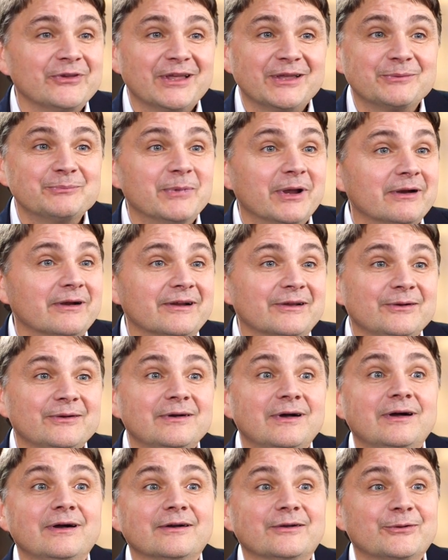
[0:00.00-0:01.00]
like miracle.
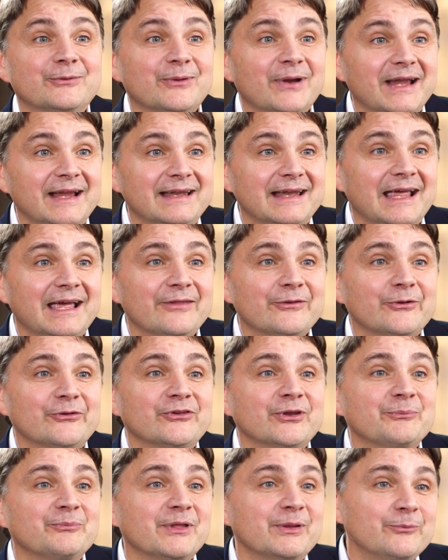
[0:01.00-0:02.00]
Oh, great, now there's
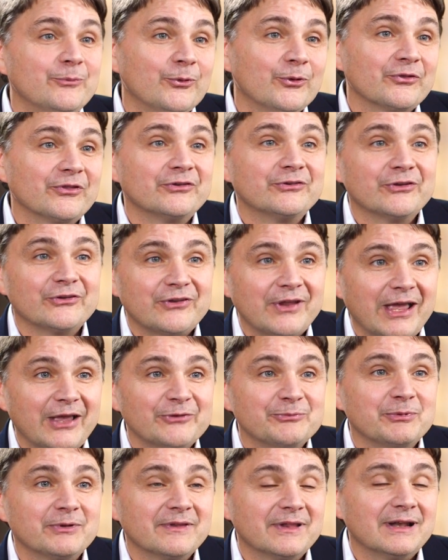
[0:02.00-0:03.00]
something more than just
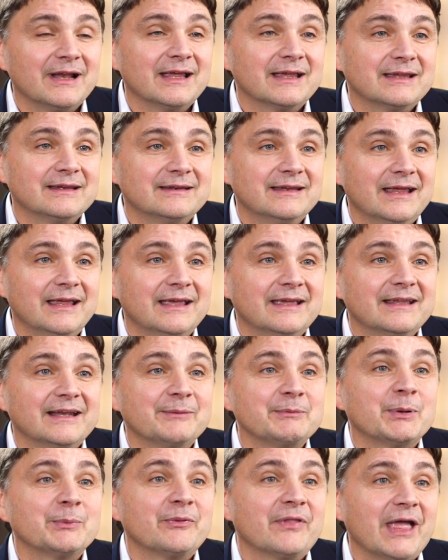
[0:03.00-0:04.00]
aspirin that I can take. And
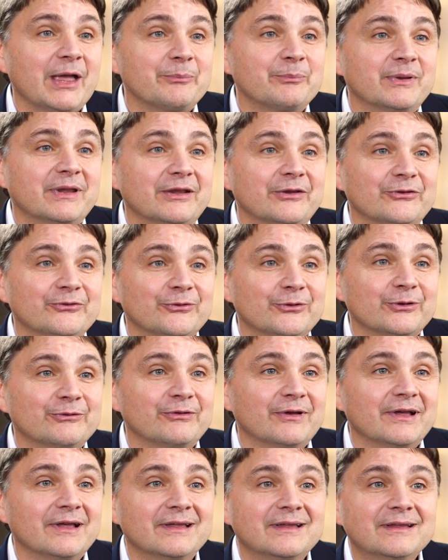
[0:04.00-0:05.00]
I remember that being sort
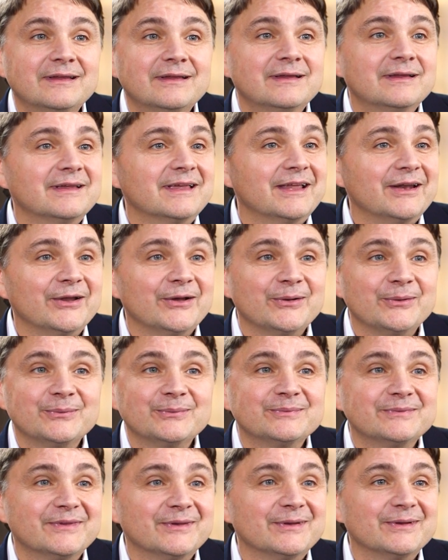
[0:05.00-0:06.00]
of a, you know,
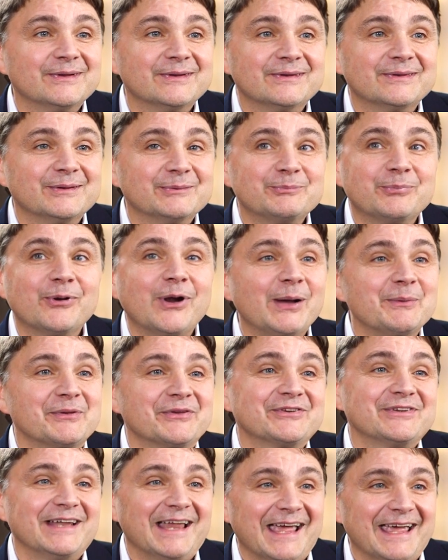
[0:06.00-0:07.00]
the, the
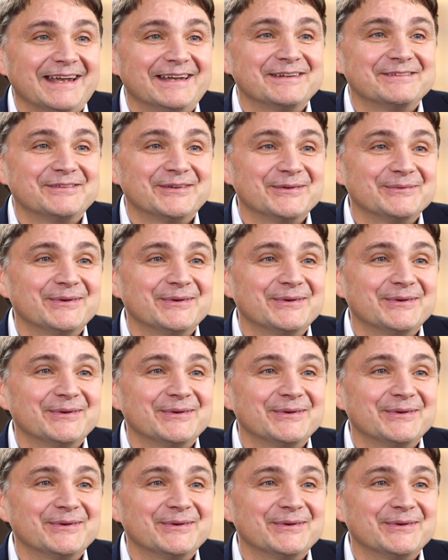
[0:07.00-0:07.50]
promised land, if you